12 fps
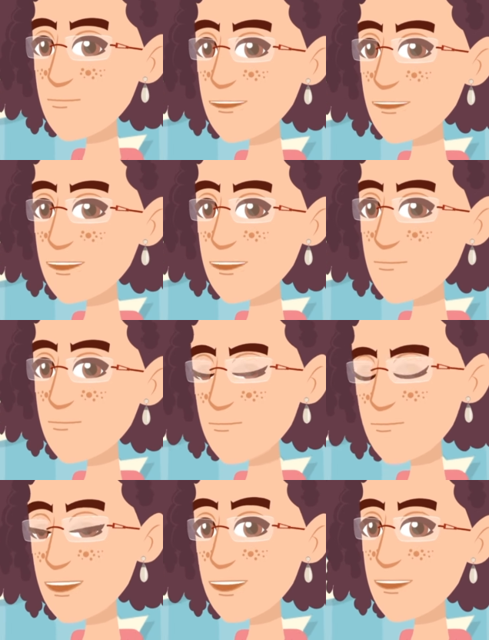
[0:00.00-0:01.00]
all?
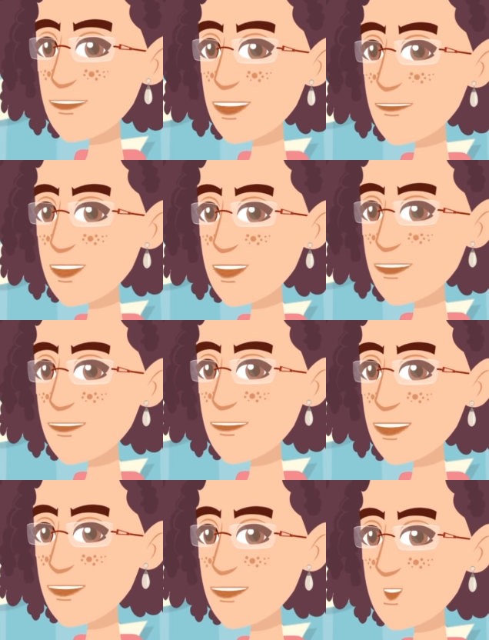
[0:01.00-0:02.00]
We can push it
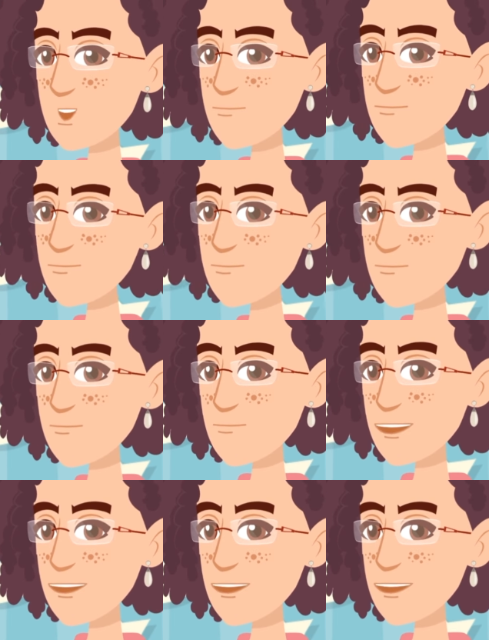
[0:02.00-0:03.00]
with
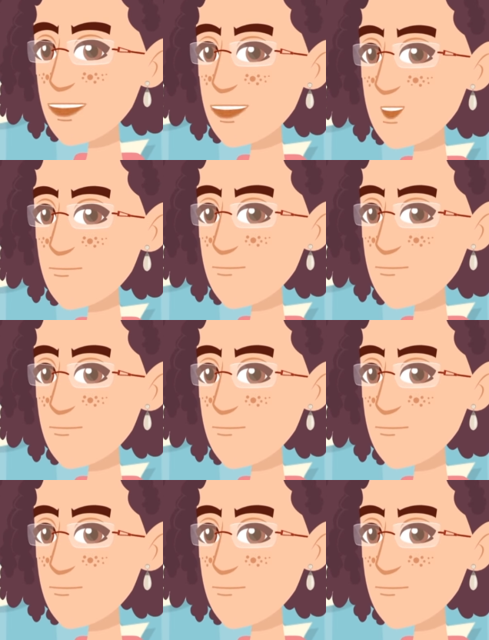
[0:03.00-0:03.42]
air.